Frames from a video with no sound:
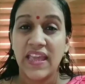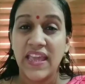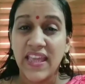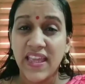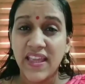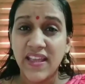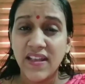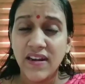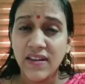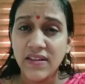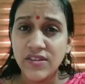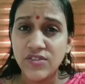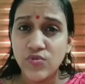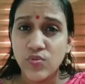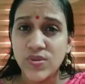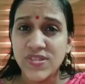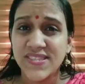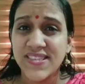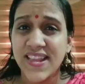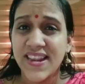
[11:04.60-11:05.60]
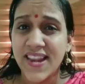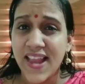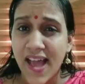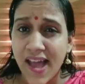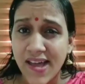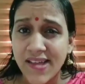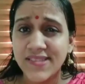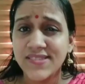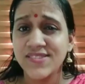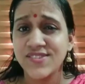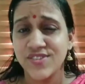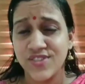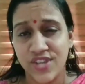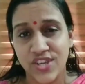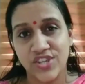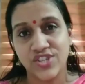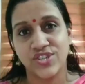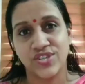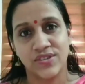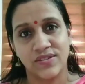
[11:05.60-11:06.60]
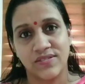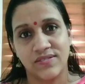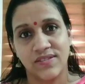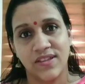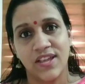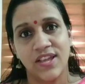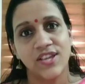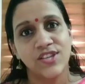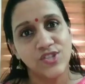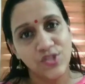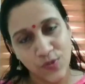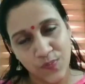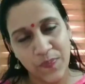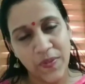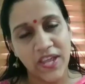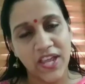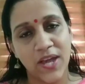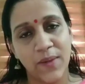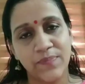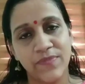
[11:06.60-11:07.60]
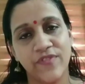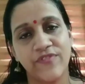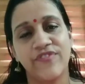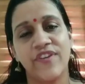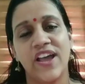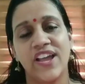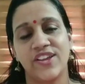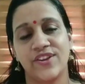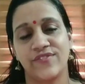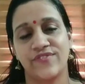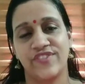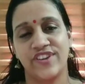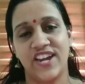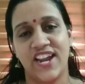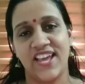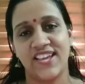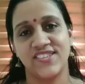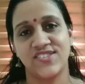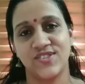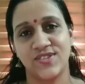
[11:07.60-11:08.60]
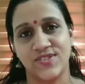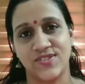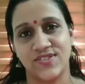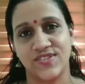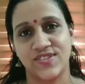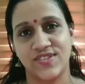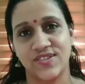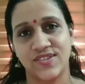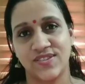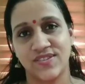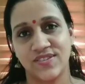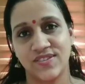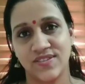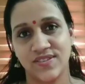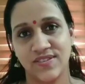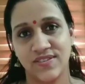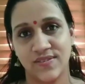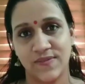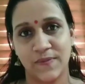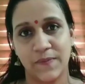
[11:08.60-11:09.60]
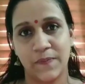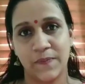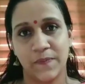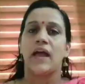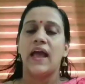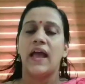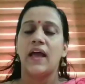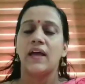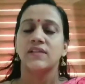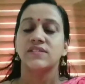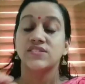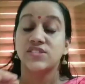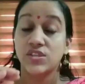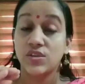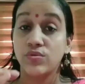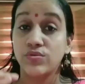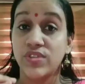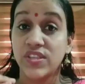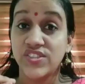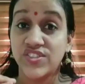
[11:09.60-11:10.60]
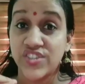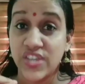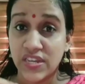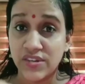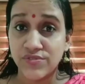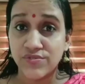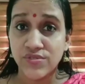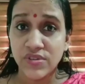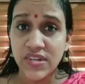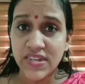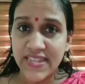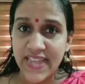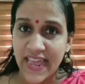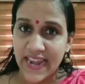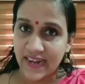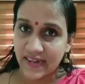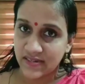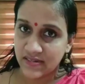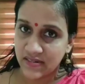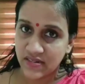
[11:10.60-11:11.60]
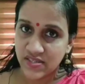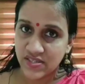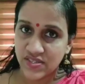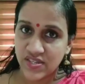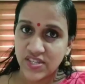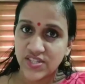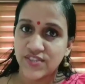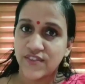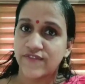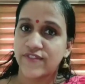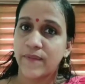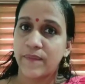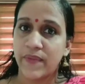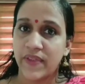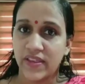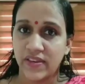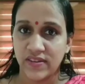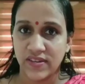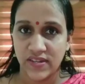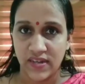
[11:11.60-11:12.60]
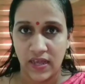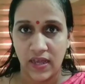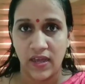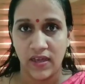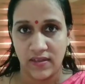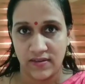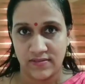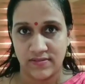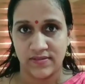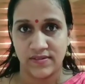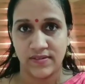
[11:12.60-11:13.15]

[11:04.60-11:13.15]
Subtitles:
England was the last nation to pick up the fire of Renaissance. So the general characteristics of the period are,